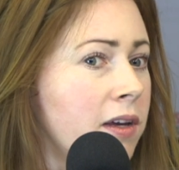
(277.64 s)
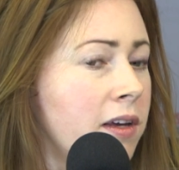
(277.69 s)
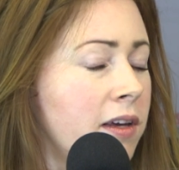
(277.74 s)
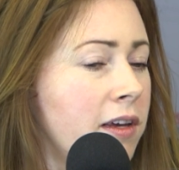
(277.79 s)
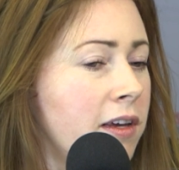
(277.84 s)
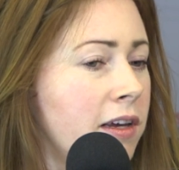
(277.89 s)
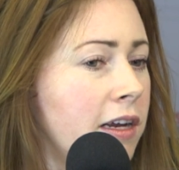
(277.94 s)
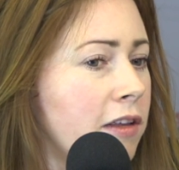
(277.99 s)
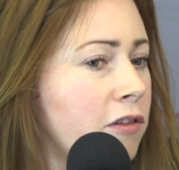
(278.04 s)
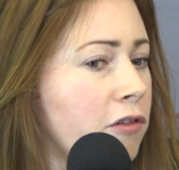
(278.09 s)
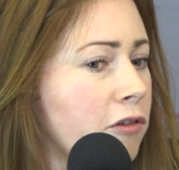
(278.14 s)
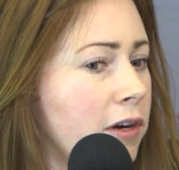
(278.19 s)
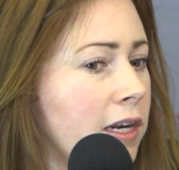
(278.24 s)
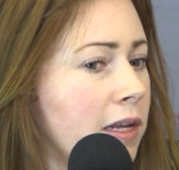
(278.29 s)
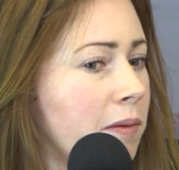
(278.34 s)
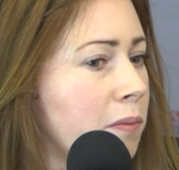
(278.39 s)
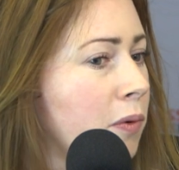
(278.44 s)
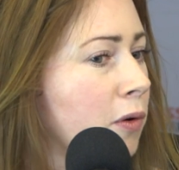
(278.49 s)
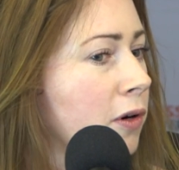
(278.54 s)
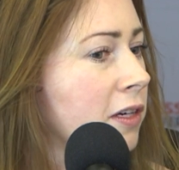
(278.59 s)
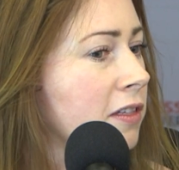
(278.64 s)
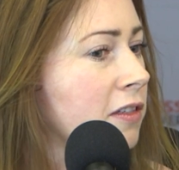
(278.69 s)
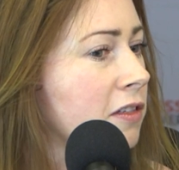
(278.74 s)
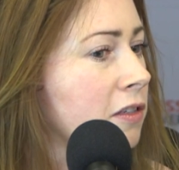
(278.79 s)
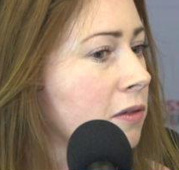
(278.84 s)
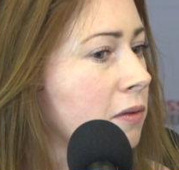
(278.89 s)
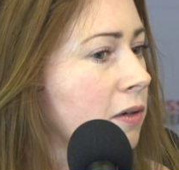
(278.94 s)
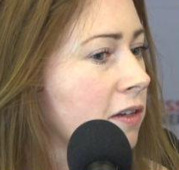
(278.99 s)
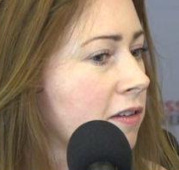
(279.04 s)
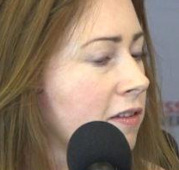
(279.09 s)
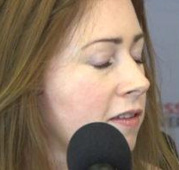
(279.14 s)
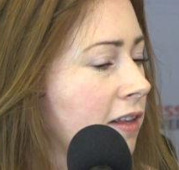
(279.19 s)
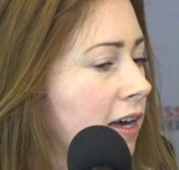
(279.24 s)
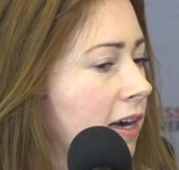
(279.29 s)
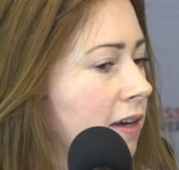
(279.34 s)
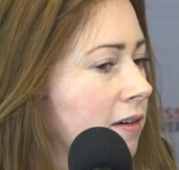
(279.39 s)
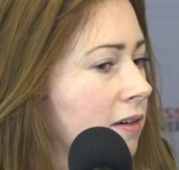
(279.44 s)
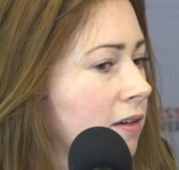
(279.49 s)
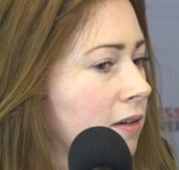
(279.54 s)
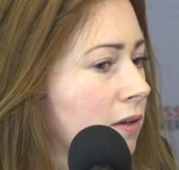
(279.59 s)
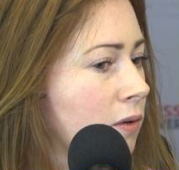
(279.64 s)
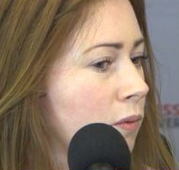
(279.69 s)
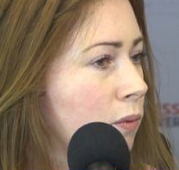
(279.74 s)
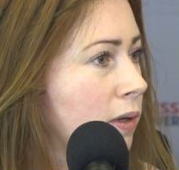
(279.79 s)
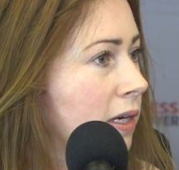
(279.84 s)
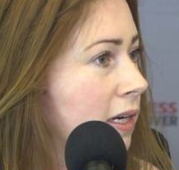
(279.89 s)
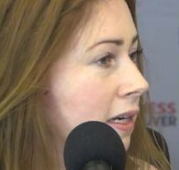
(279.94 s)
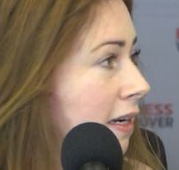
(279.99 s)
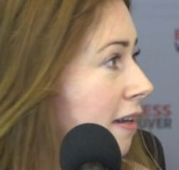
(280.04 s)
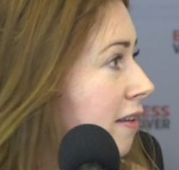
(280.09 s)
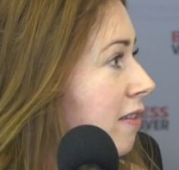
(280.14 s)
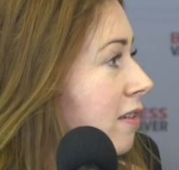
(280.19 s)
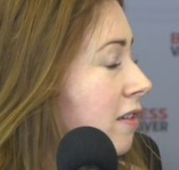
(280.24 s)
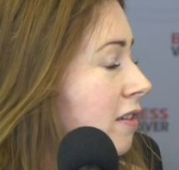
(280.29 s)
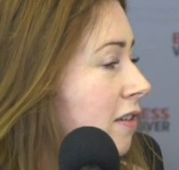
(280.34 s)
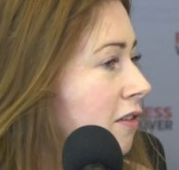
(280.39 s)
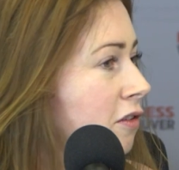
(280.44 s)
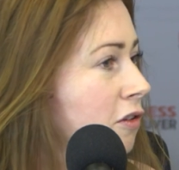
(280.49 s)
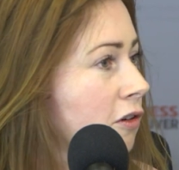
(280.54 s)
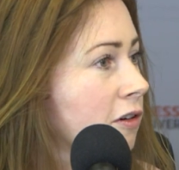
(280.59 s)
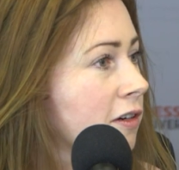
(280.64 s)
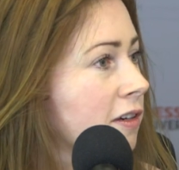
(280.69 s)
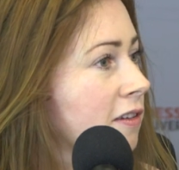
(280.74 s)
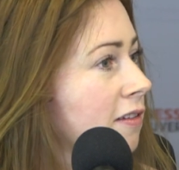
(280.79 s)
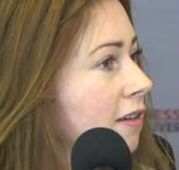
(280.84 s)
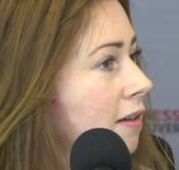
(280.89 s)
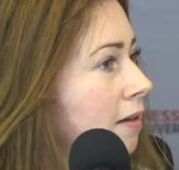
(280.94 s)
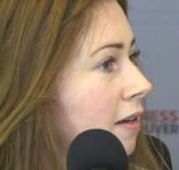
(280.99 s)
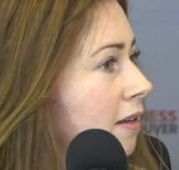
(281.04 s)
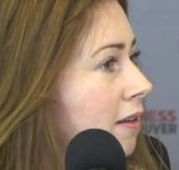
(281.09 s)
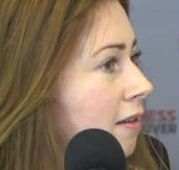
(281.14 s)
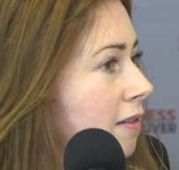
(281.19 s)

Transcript: it's really important to us that we listen to stories like